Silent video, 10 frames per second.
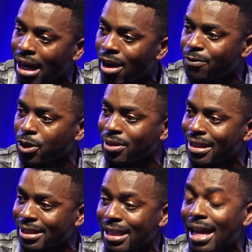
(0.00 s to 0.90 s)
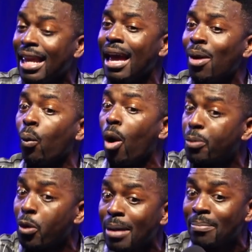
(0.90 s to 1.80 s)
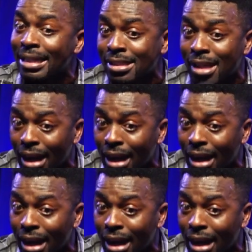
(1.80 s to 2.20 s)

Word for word: enough to understand what prayer meetings are